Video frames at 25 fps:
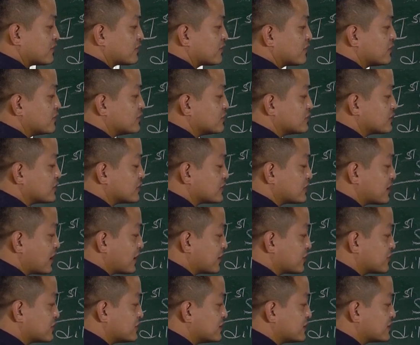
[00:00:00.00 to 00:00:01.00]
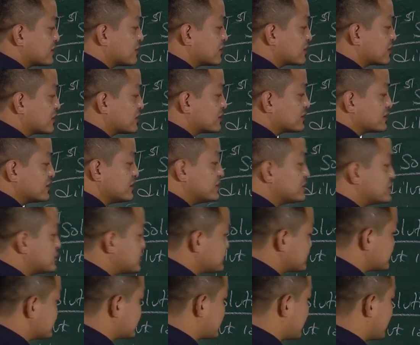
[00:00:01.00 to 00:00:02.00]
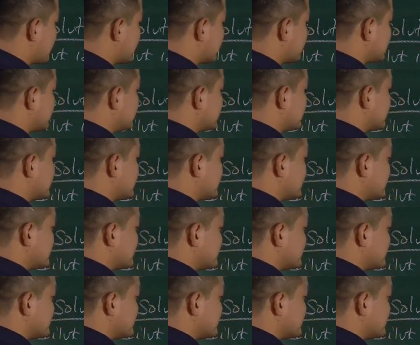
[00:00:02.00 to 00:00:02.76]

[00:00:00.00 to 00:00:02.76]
Solute iodine, okay, tincture iodine.